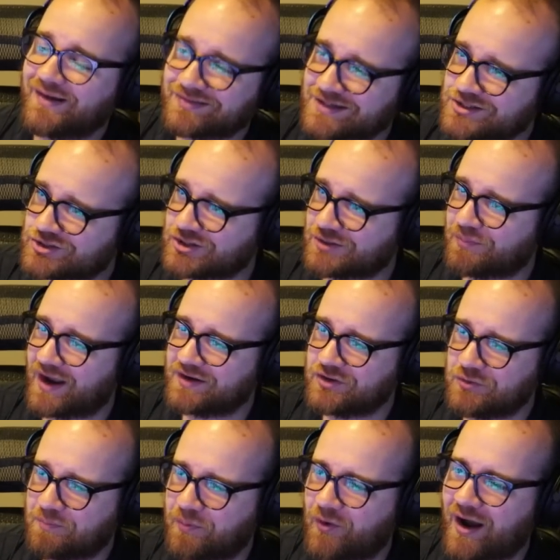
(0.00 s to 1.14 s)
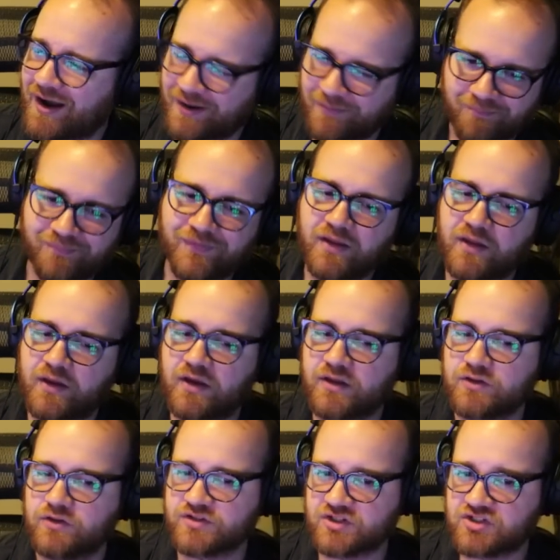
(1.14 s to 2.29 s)
thanks for the brand new Prime.
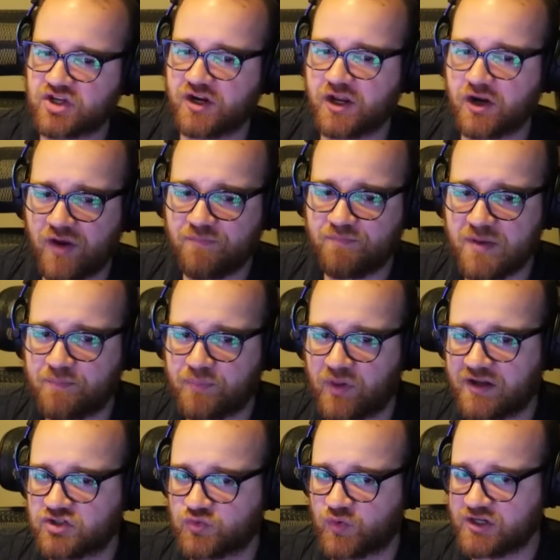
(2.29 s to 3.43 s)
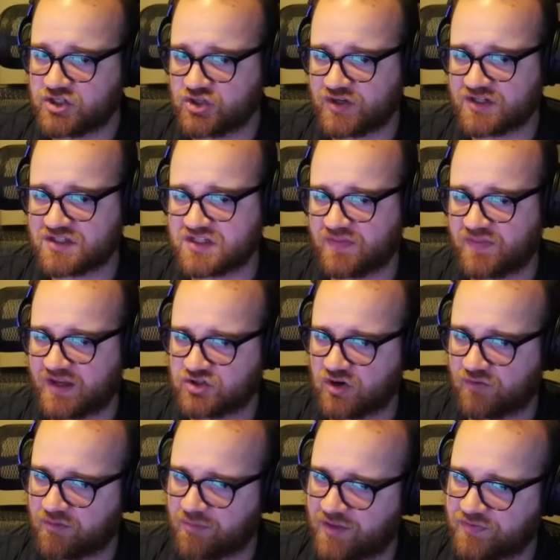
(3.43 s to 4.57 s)
There's a ton of great people on Twitch. You can send that to
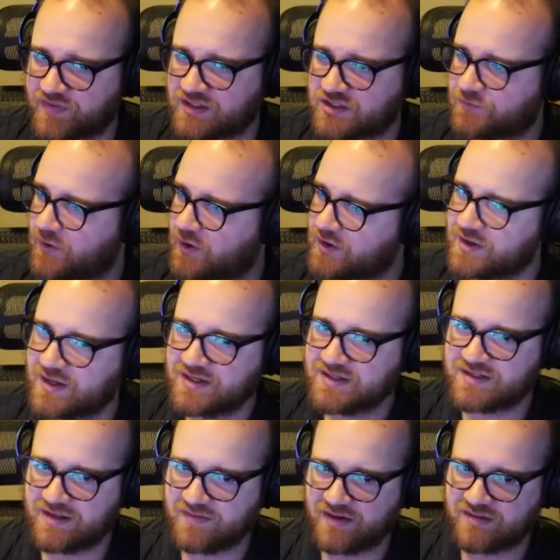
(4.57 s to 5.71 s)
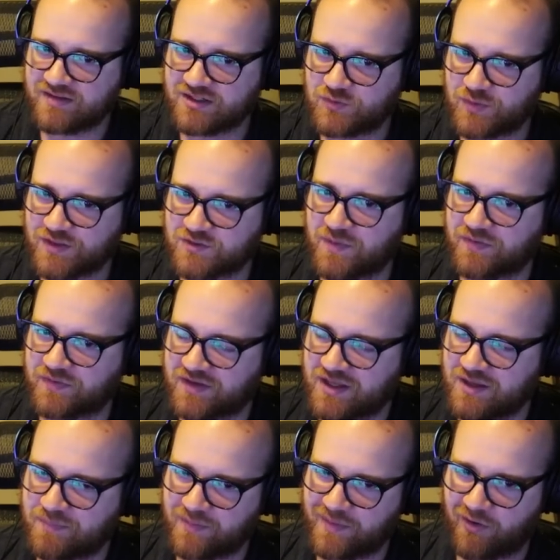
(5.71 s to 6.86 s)
every month. Thanks for sending it this way this month and
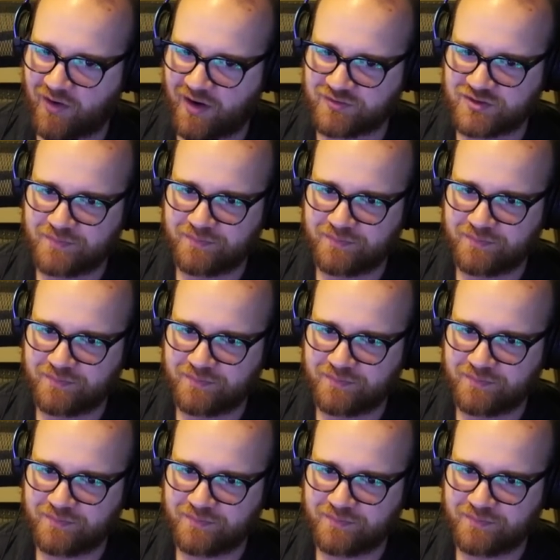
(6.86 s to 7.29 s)
keeping me around.